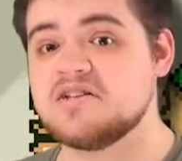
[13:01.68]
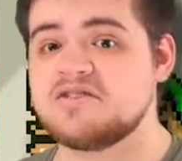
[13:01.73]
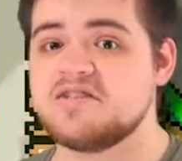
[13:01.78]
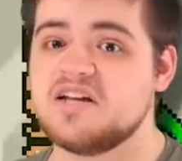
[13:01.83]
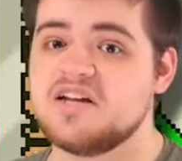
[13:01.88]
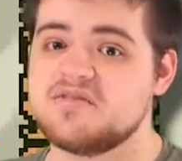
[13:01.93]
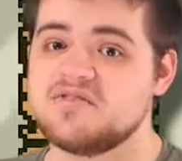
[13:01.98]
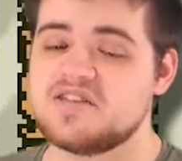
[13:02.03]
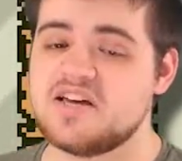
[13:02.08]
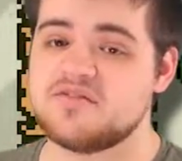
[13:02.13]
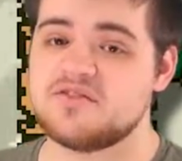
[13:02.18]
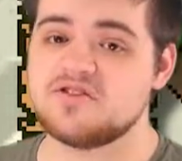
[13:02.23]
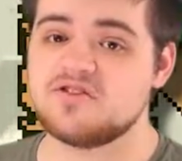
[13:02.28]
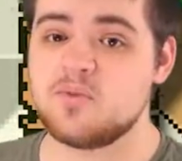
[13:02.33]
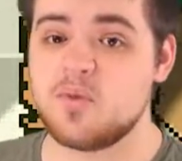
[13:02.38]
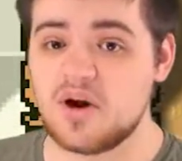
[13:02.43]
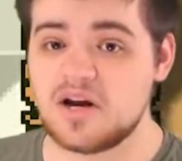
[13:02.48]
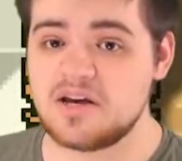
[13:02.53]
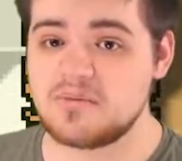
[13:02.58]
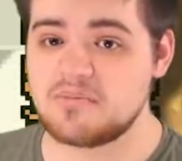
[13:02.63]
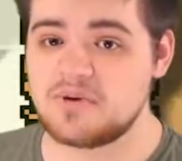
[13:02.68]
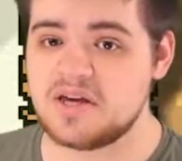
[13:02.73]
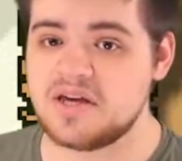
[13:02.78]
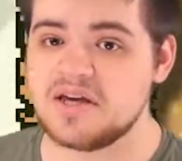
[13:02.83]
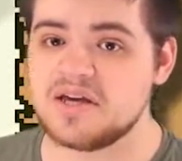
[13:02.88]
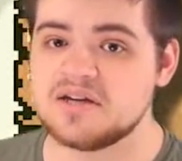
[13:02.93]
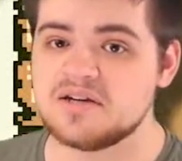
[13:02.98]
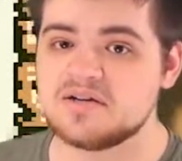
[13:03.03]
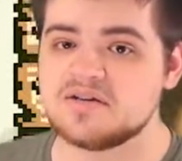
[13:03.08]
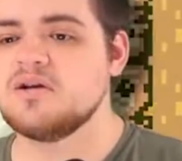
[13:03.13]
instead of 720p.
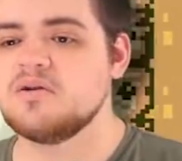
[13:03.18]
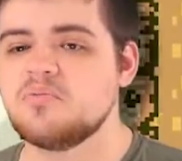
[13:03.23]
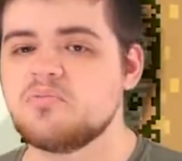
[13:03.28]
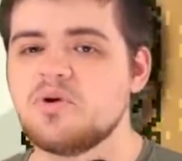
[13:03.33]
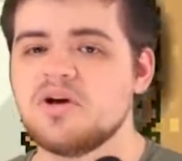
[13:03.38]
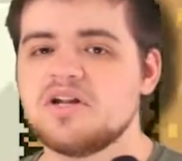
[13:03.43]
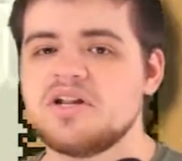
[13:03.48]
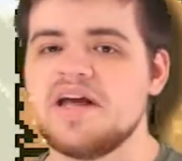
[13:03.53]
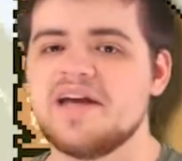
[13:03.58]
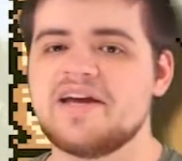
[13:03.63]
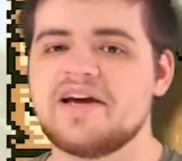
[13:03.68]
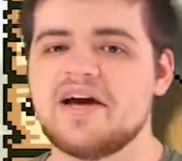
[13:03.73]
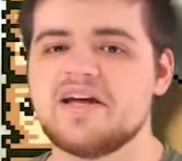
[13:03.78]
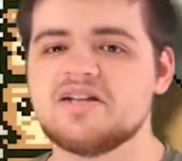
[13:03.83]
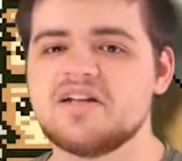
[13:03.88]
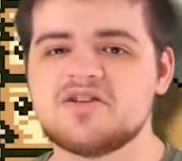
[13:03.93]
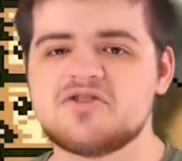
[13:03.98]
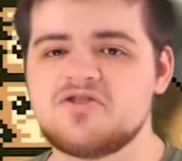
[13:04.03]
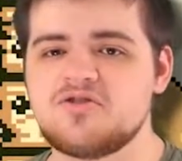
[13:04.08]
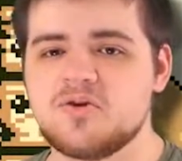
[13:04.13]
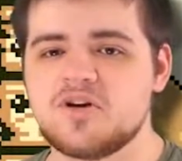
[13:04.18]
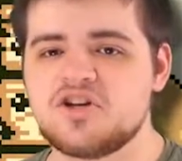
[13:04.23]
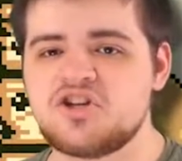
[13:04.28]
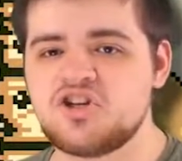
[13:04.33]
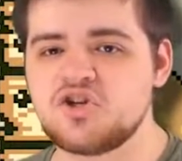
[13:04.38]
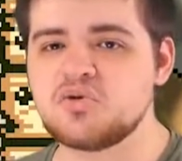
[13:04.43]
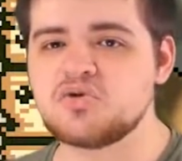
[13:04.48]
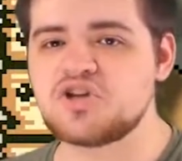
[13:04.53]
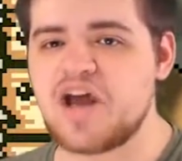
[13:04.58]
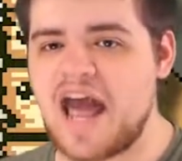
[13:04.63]
But like, unless you're a
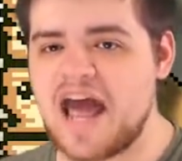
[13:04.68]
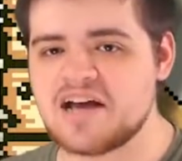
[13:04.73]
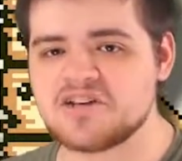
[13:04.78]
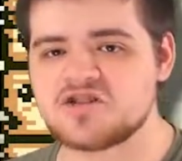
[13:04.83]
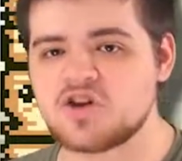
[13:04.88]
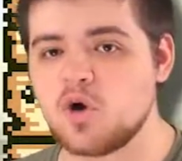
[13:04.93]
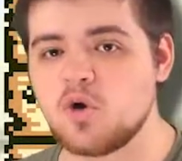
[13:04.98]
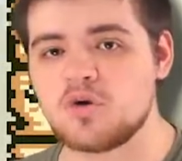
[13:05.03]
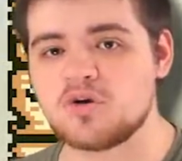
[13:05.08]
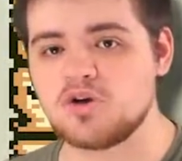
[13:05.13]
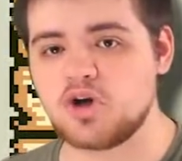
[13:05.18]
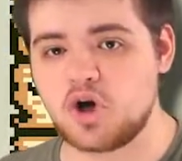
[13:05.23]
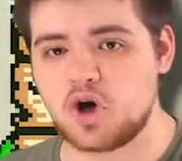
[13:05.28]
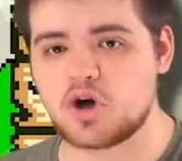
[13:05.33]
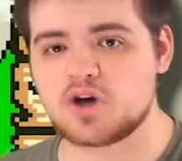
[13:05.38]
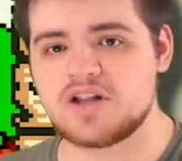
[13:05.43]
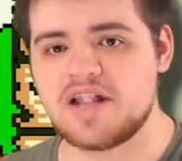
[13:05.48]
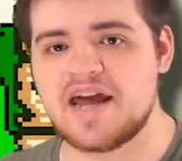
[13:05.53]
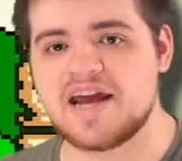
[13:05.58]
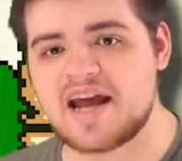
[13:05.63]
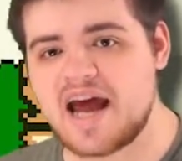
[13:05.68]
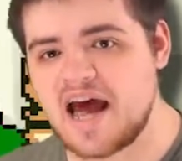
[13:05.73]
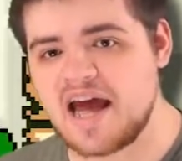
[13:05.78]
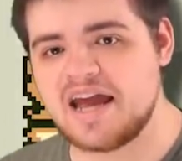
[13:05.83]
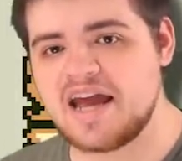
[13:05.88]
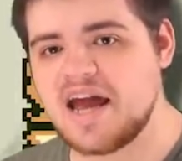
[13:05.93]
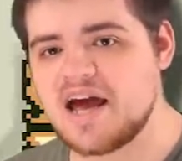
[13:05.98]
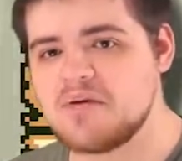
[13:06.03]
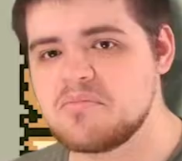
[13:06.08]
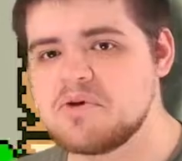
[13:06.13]
huge asshole nerd like I
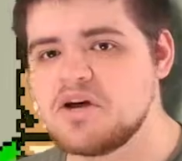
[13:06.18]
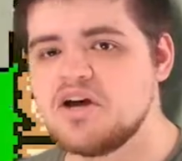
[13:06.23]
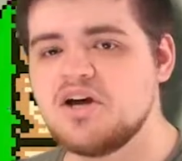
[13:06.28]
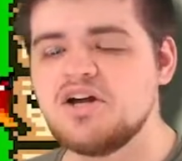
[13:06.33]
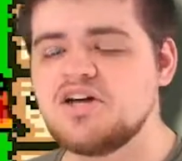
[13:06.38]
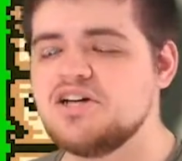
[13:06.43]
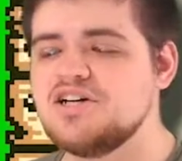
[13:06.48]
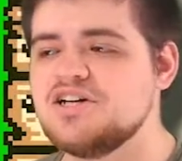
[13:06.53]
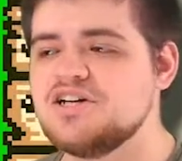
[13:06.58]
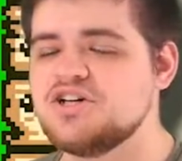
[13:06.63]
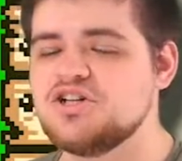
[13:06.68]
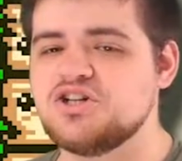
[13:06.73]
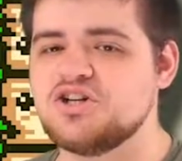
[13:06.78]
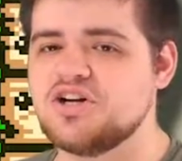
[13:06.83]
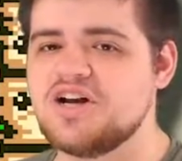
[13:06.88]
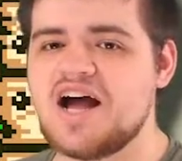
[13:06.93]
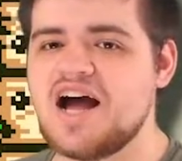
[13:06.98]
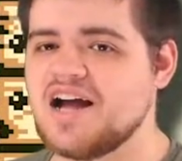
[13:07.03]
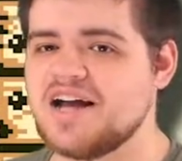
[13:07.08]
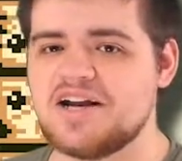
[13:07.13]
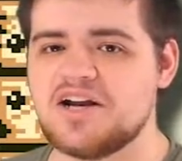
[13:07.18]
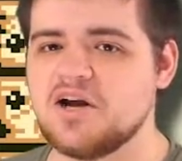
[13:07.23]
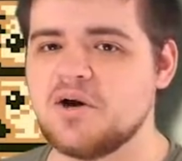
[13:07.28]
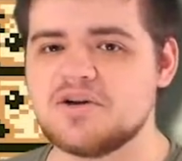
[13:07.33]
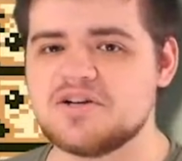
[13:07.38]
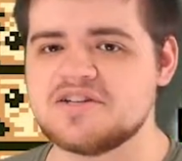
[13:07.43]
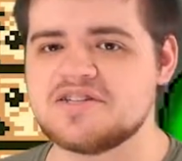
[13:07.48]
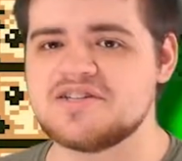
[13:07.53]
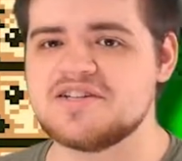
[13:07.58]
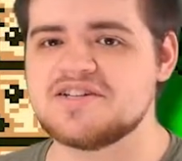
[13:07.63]
am, you're not gonna
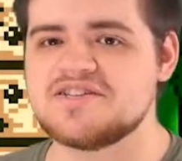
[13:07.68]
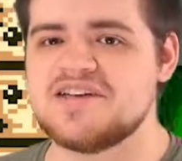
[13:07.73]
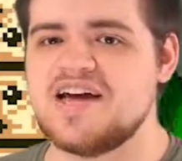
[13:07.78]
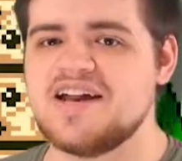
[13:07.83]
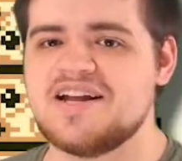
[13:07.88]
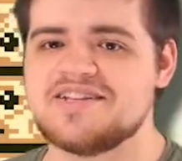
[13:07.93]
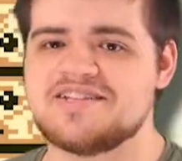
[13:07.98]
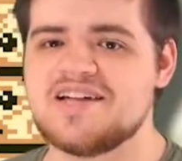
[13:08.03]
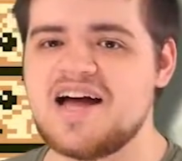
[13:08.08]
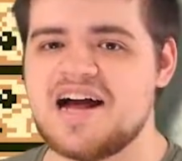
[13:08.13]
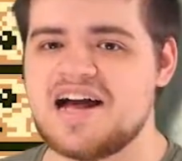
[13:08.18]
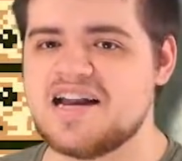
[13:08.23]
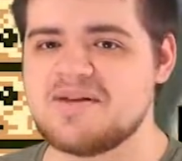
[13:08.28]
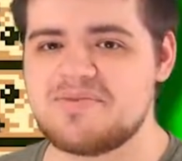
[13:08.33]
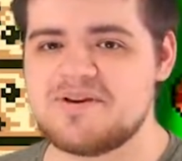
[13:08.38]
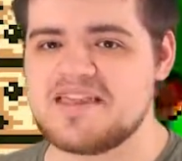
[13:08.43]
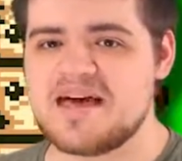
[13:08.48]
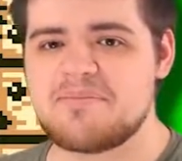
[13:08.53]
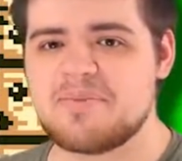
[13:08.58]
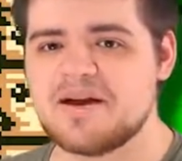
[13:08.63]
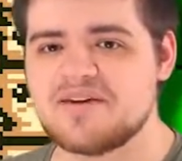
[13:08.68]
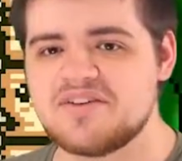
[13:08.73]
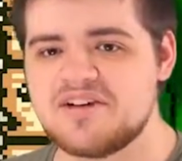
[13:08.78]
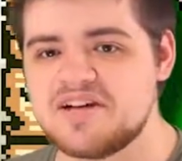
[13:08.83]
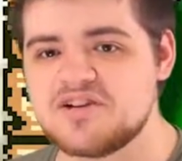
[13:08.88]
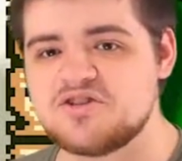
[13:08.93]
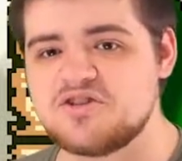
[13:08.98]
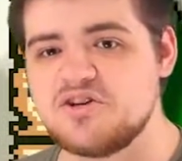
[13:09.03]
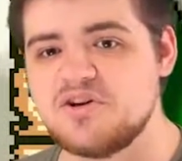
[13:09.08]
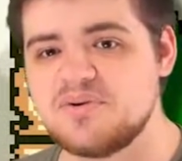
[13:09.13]
notice this and it's not gonna be that big of an
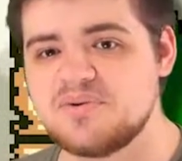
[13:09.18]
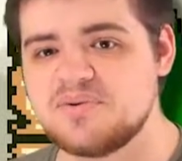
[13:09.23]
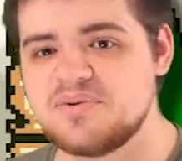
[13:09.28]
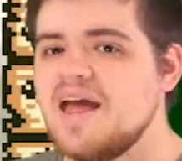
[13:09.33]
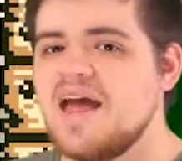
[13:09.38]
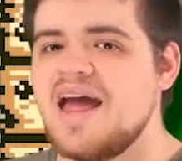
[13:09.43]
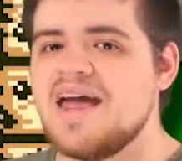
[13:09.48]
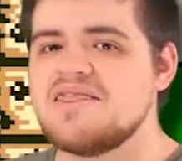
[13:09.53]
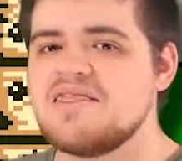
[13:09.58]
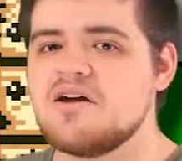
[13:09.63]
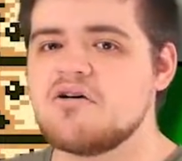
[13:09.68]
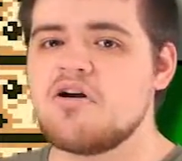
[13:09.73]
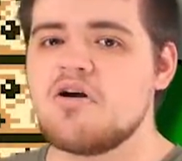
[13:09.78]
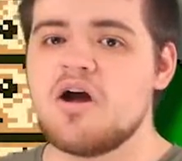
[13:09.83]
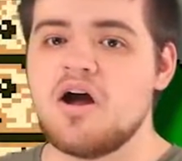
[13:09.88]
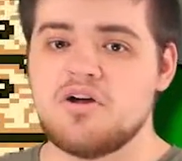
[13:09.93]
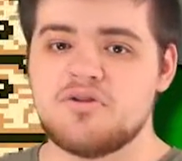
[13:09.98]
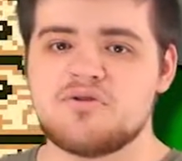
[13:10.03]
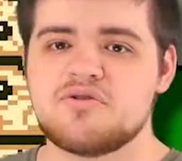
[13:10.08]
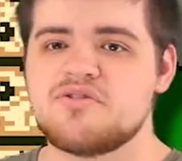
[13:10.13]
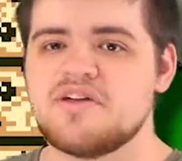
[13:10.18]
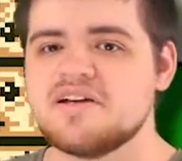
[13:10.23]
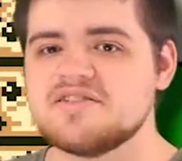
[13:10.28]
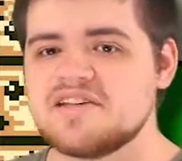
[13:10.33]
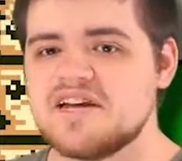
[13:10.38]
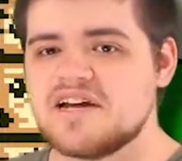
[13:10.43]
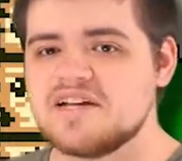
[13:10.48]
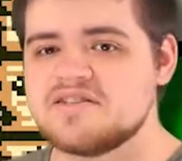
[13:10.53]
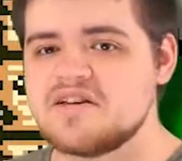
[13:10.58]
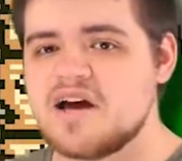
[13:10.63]
issue. And there are other things
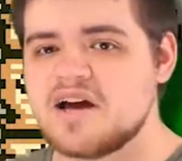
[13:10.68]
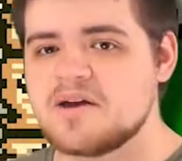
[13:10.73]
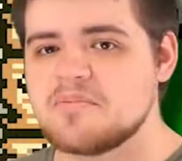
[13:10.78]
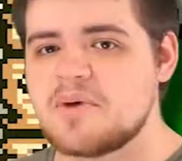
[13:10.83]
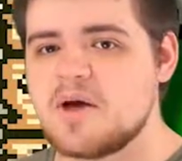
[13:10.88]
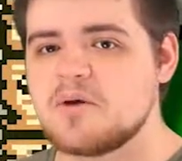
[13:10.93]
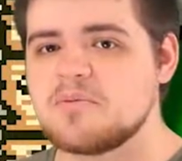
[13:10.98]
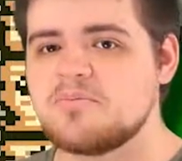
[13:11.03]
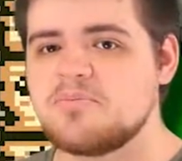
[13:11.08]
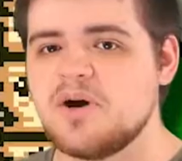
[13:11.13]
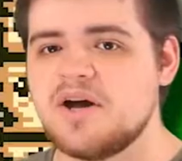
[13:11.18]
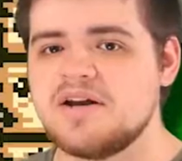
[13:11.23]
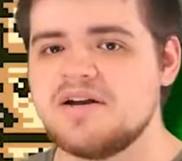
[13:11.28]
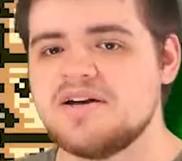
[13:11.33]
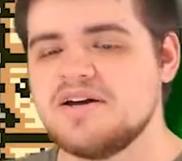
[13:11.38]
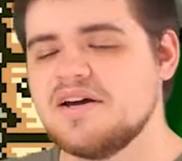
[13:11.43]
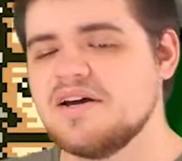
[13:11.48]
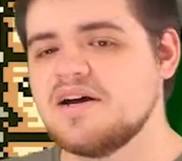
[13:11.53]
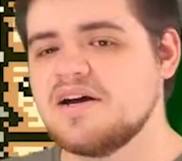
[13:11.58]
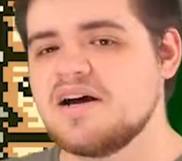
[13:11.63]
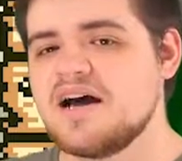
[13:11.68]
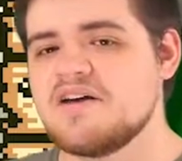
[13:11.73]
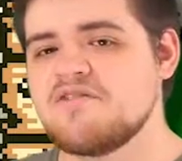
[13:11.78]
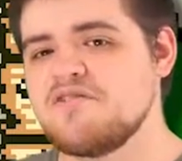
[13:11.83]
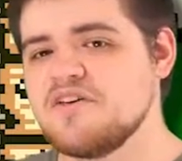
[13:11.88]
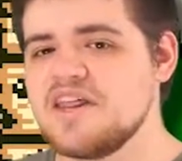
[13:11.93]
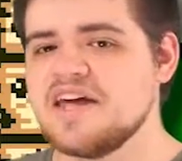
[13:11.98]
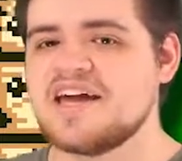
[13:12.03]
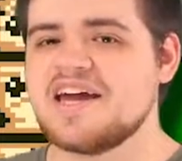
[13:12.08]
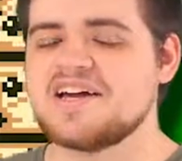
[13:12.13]
I could talk about, but I
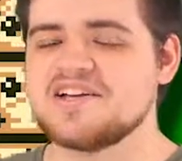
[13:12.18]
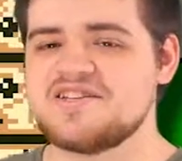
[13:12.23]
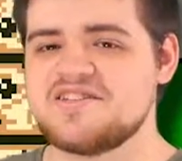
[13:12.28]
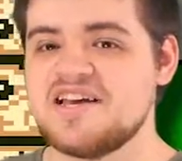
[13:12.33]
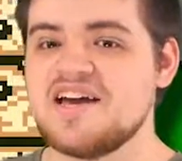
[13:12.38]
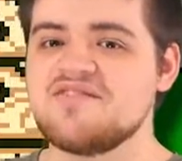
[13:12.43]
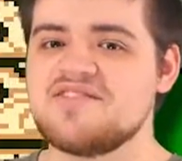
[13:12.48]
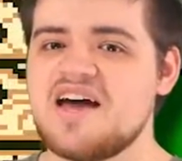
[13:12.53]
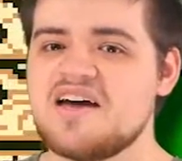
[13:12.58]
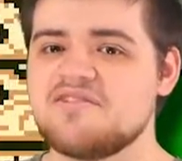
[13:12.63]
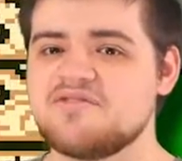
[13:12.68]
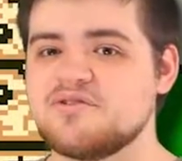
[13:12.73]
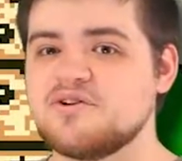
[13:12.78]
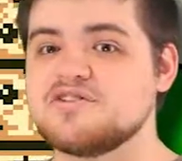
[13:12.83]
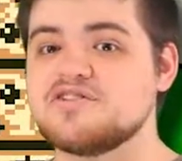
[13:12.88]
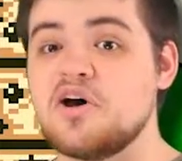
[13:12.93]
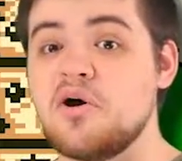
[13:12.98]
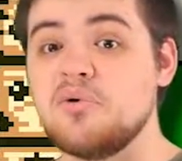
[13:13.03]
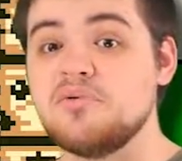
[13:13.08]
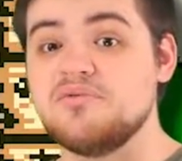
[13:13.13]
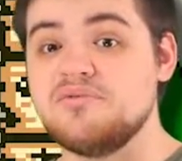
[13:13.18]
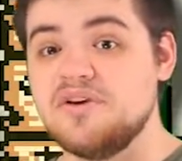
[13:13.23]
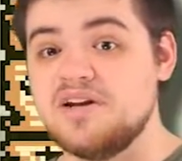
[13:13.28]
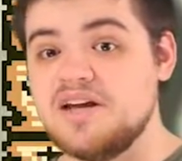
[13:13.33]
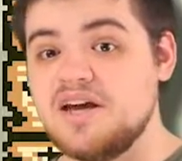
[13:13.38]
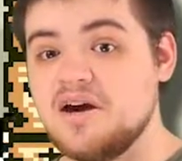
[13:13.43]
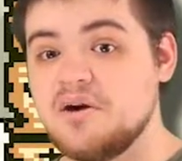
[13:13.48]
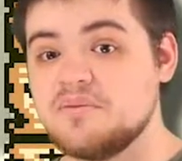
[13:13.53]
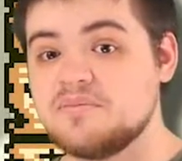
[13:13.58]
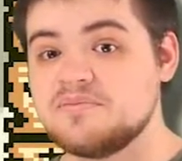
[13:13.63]
feel like I could save that for its own
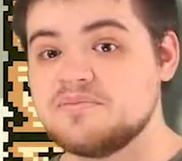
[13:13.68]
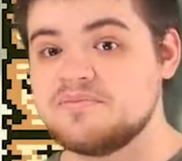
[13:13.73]
video